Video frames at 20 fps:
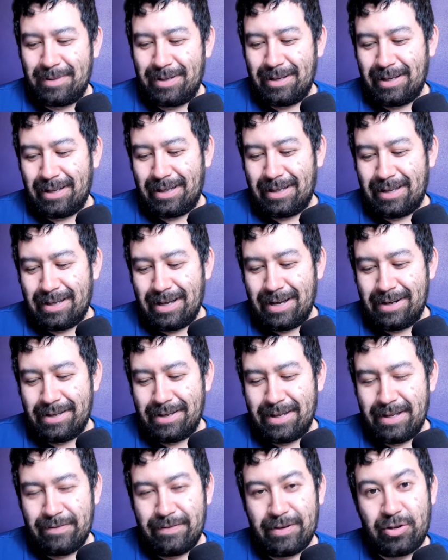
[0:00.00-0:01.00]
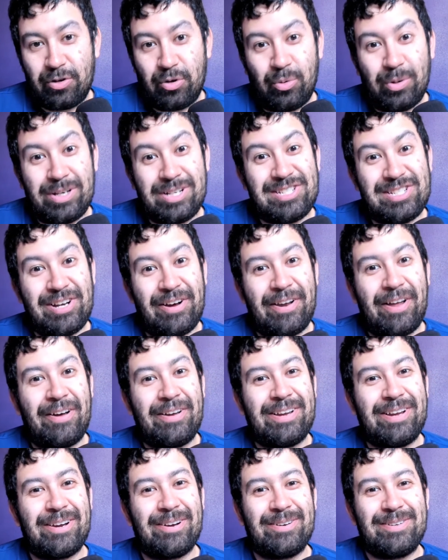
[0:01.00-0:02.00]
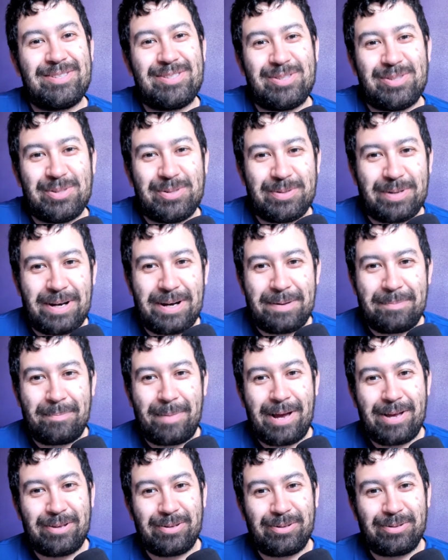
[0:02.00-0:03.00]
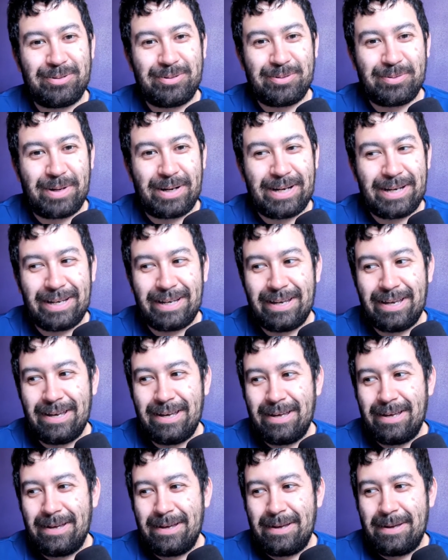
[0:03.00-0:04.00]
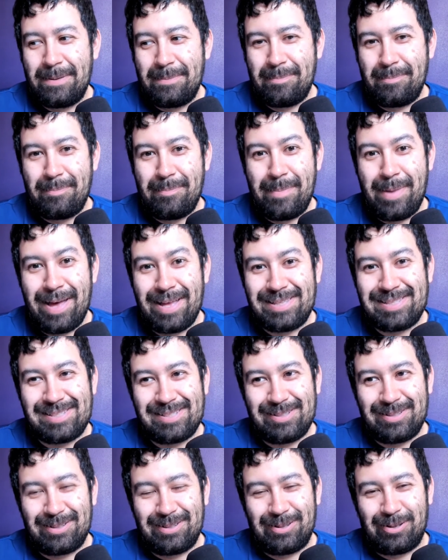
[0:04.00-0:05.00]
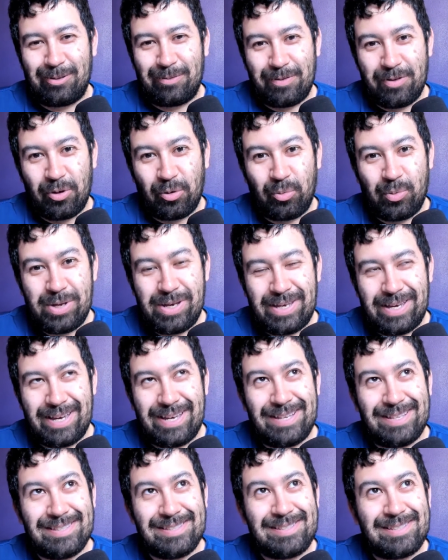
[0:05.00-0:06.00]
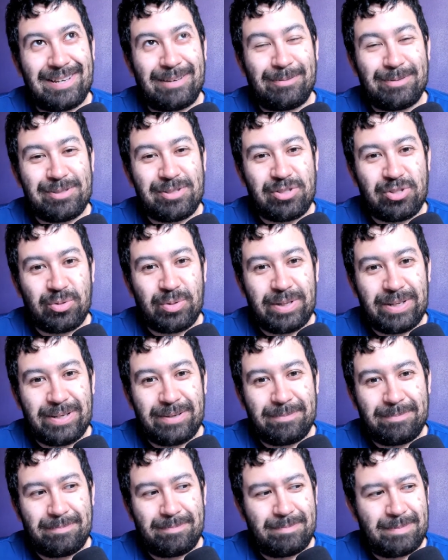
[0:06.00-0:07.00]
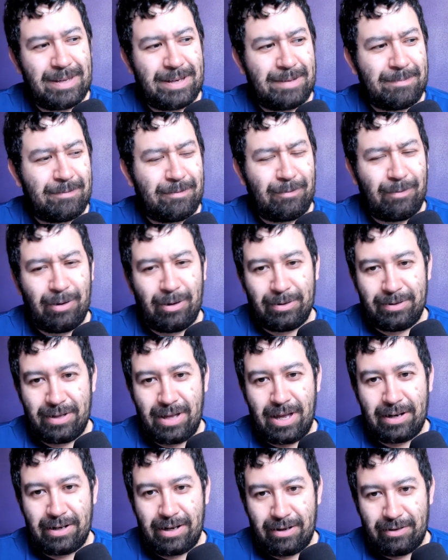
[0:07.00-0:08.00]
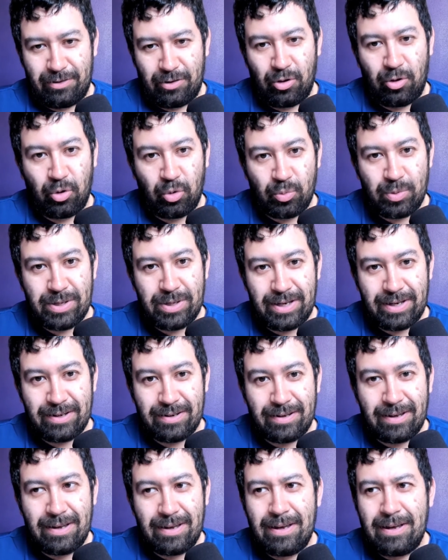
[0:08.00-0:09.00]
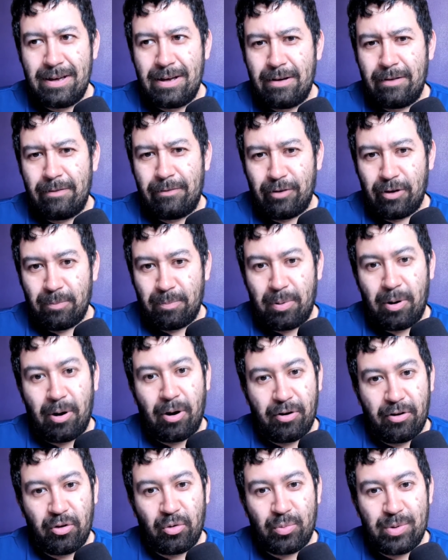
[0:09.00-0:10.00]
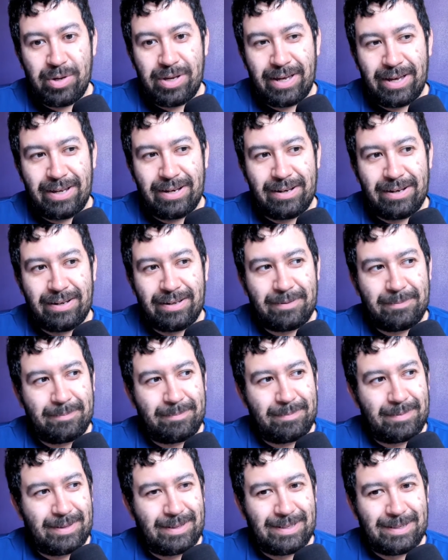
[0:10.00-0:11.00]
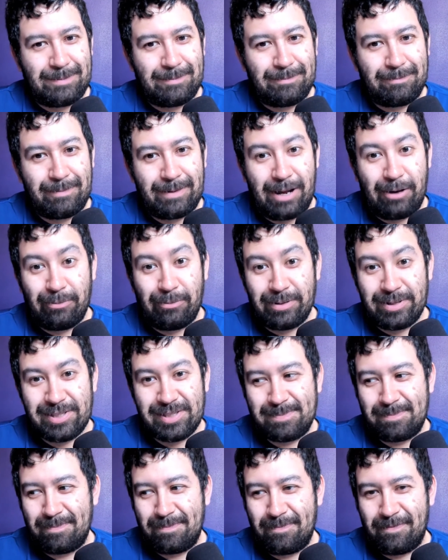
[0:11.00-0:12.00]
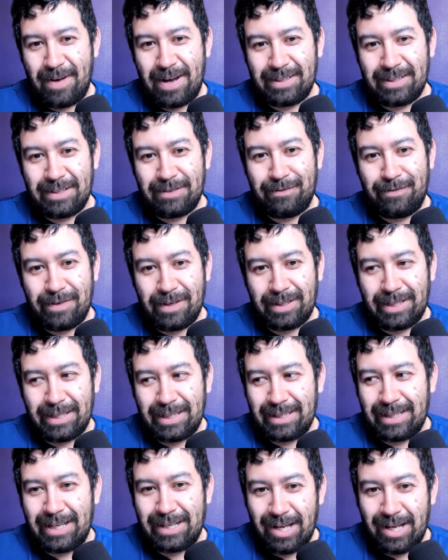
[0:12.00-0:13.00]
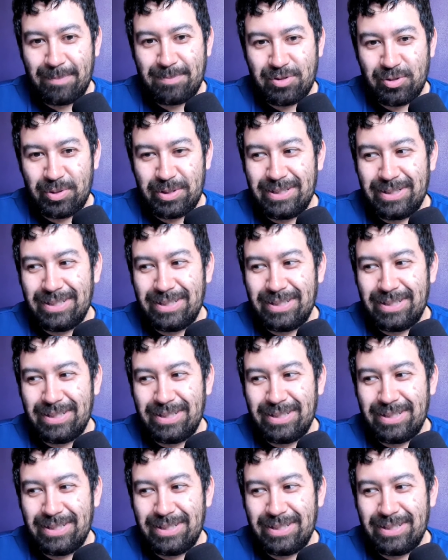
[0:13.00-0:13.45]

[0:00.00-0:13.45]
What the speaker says: got to give a quick shout out here to Michael, who I met over the weekend. I was doing, not the whole weekend, for a part of the weekend when I was finally feeling like up to it.